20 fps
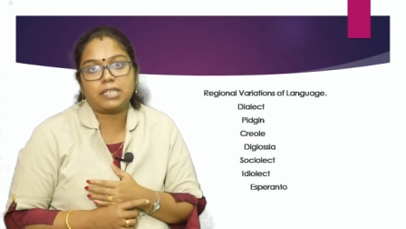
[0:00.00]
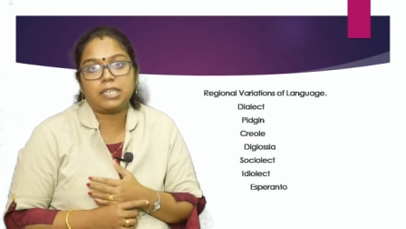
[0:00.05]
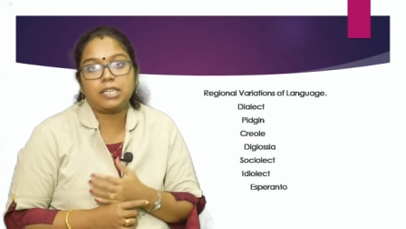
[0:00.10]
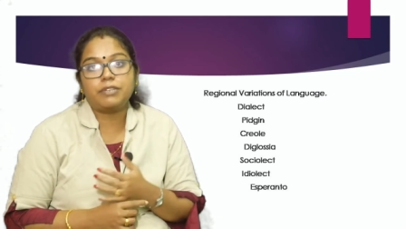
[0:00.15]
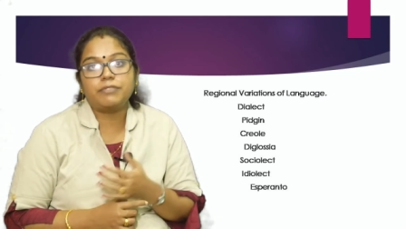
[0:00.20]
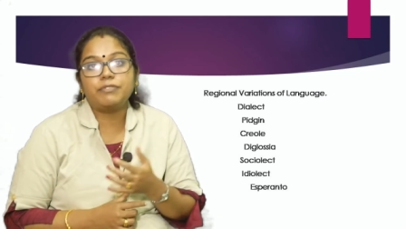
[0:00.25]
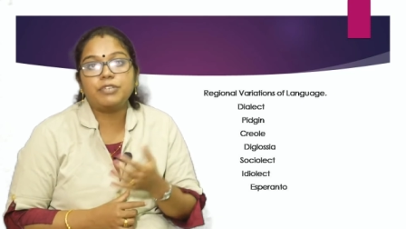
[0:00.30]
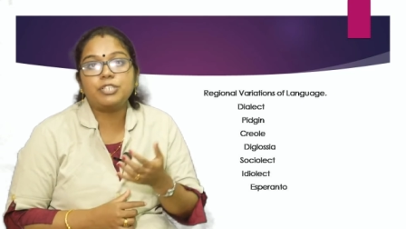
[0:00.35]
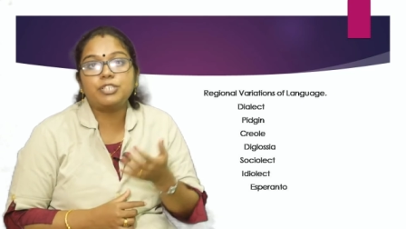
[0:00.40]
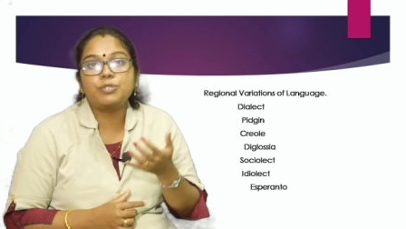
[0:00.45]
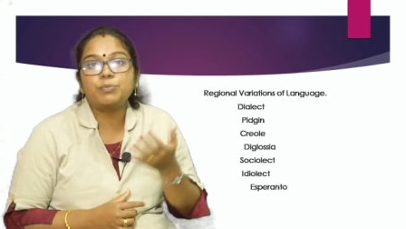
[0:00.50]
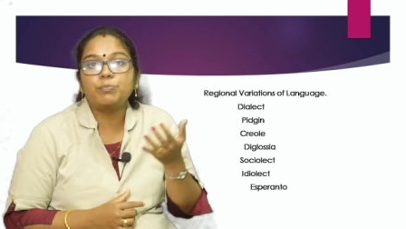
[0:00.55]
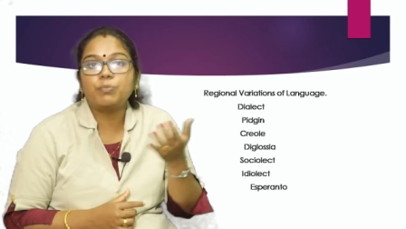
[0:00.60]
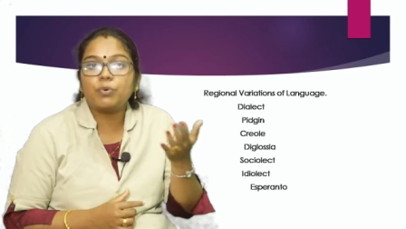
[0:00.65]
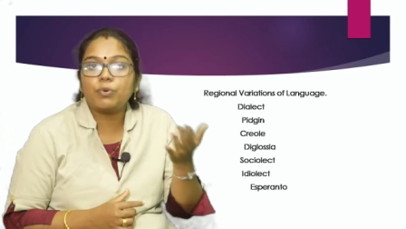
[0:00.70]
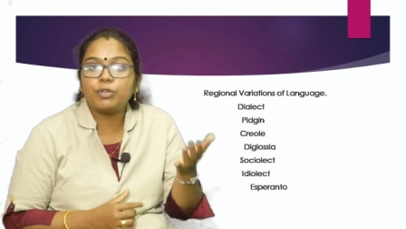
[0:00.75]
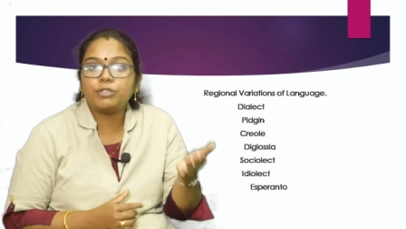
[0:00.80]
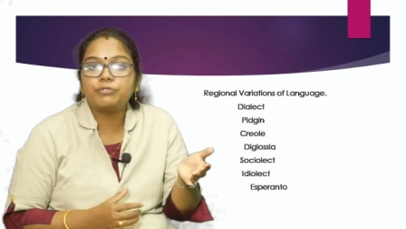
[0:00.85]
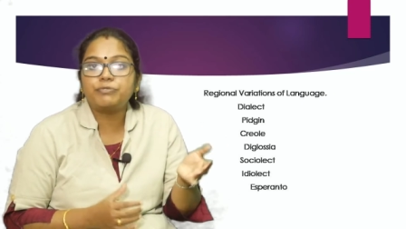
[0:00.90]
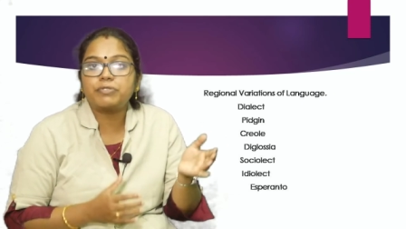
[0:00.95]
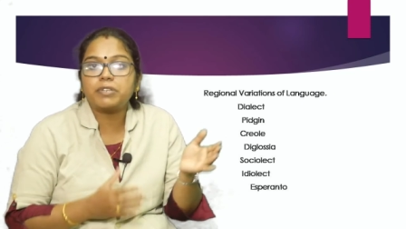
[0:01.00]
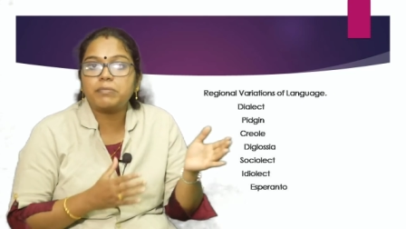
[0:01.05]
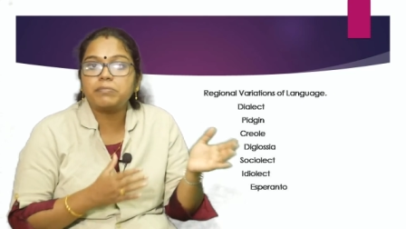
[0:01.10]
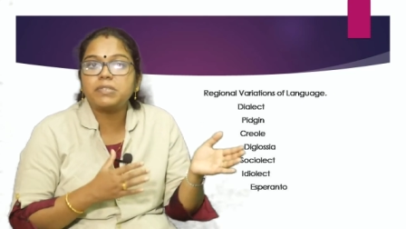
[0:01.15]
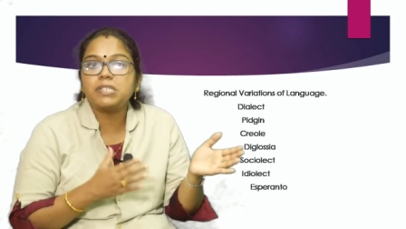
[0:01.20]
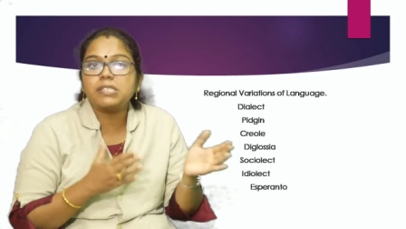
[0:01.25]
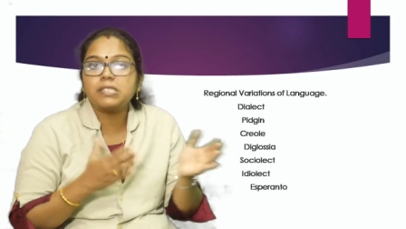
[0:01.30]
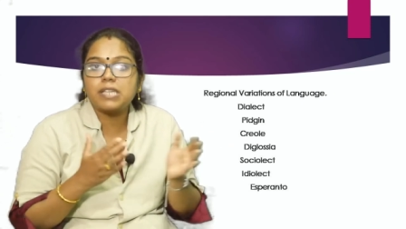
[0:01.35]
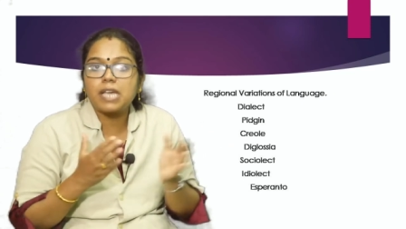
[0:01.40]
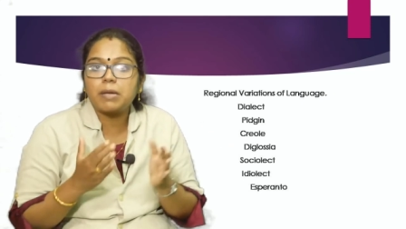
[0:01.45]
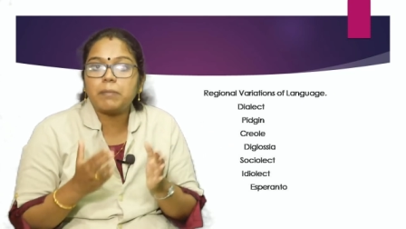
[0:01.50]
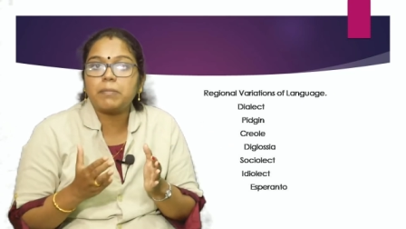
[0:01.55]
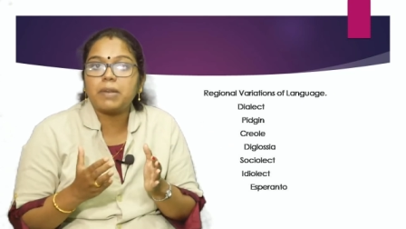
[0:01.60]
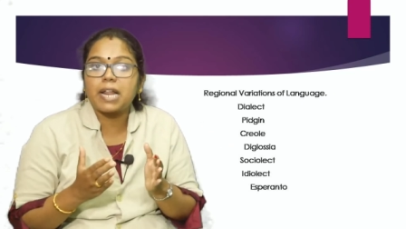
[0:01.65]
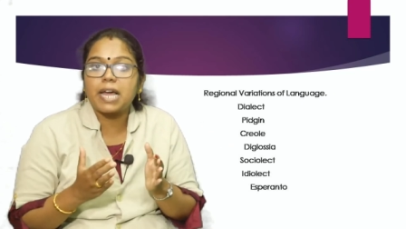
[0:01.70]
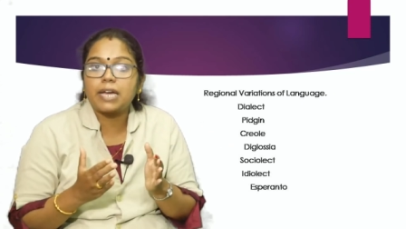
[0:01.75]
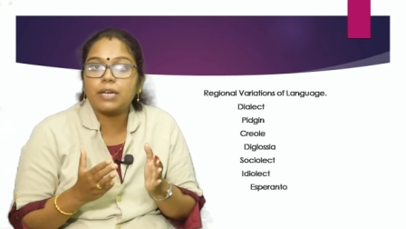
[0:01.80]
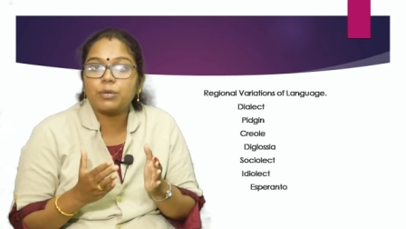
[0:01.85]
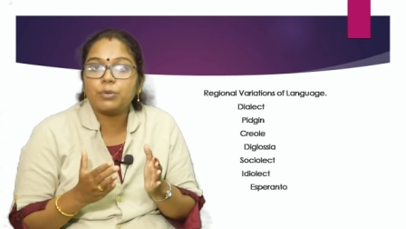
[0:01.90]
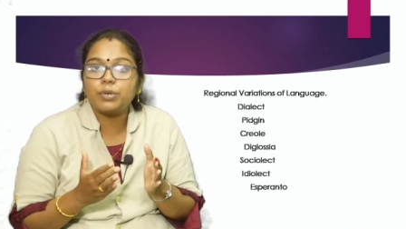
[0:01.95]
in which both from the same
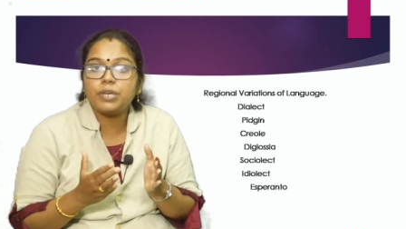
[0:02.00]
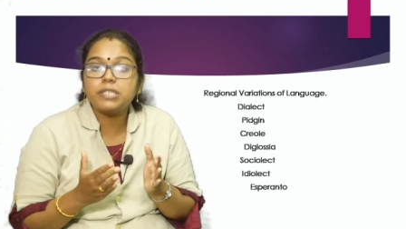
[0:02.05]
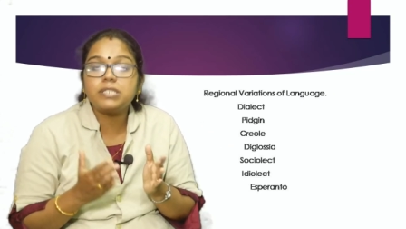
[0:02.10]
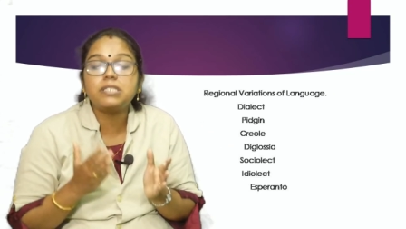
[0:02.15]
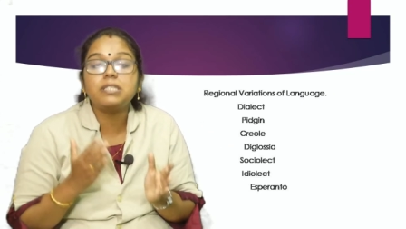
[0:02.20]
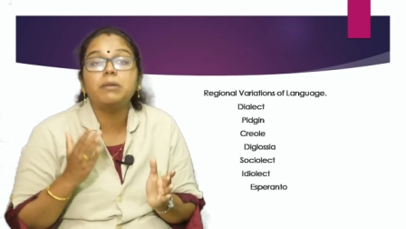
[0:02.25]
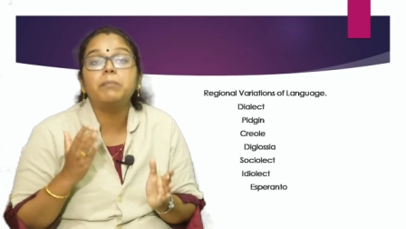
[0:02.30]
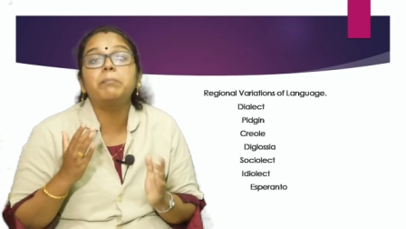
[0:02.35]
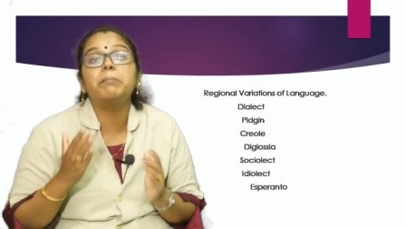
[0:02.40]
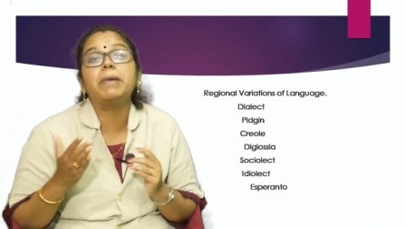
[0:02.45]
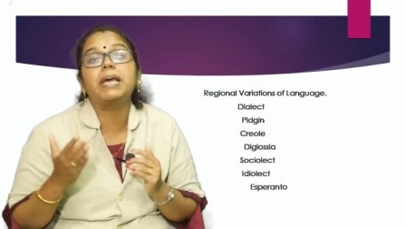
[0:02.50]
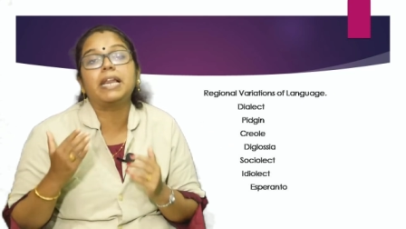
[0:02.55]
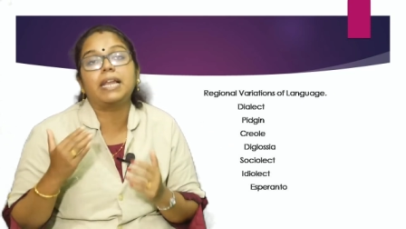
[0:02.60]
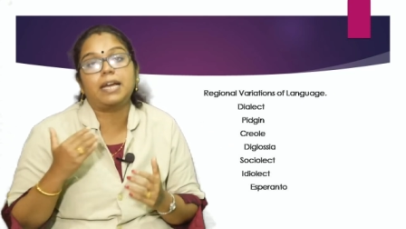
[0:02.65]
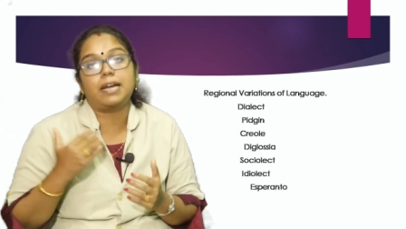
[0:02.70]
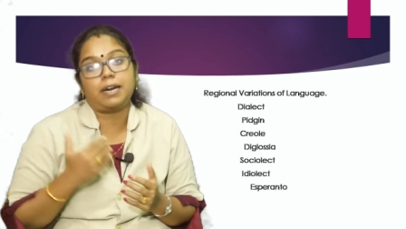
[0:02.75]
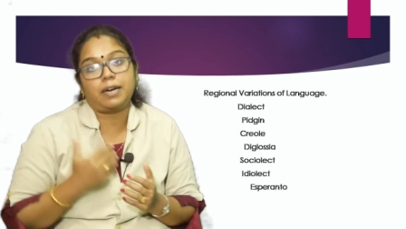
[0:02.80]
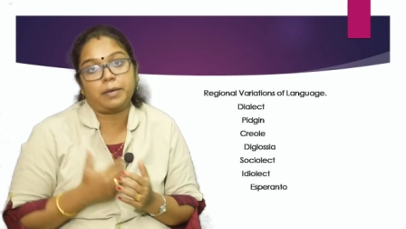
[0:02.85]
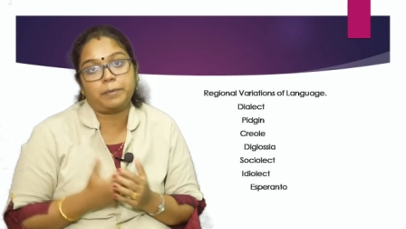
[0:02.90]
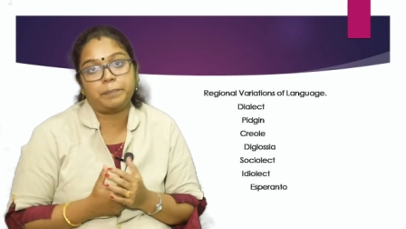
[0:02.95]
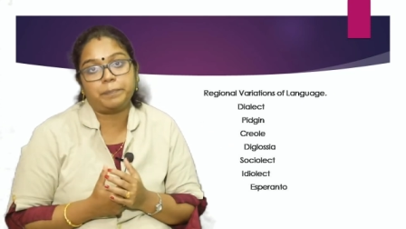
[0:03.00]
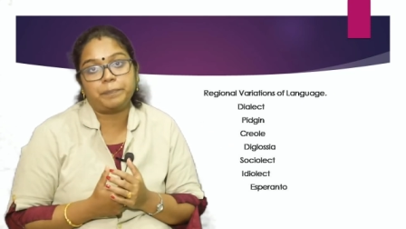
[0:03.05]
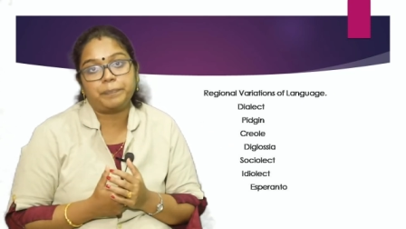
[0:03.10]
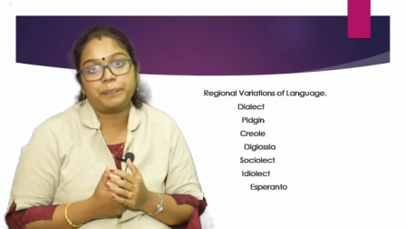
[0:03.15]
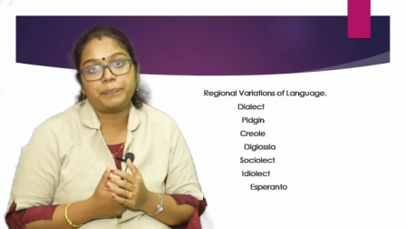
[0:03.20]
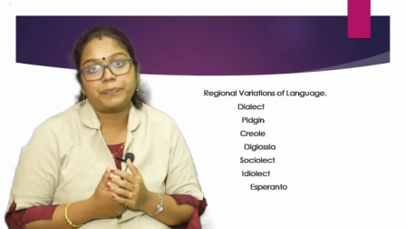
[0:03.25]
language, Malayalam.